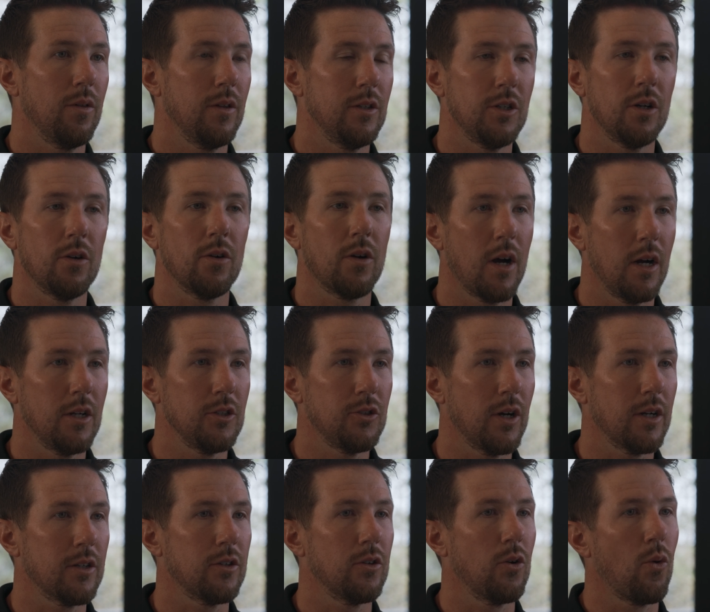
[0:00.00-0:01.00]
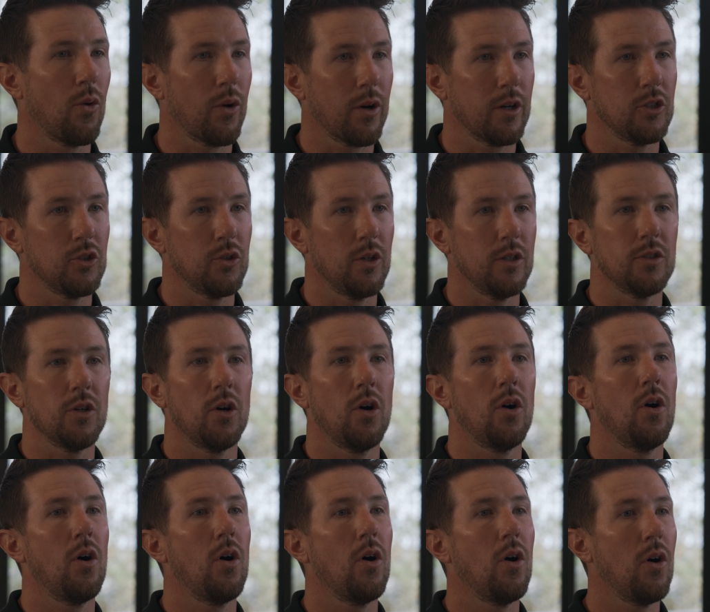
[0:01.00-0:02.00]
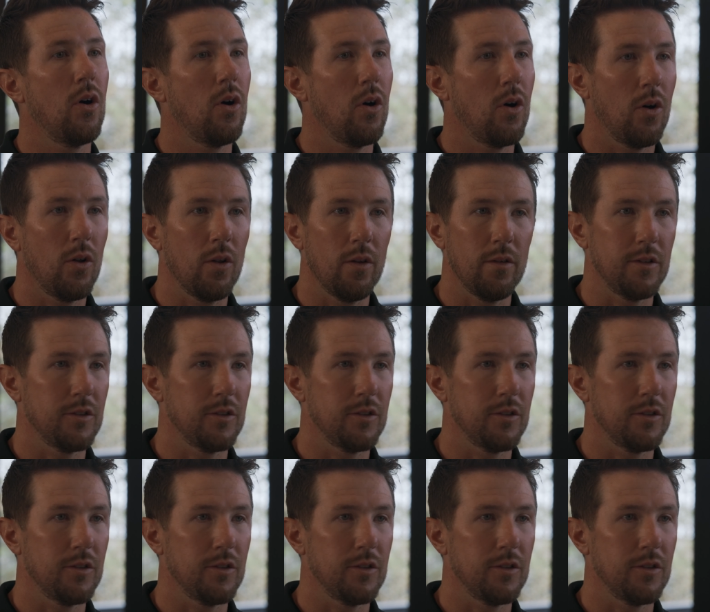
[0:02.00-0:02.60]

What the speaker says: The general contractor orchestrates all of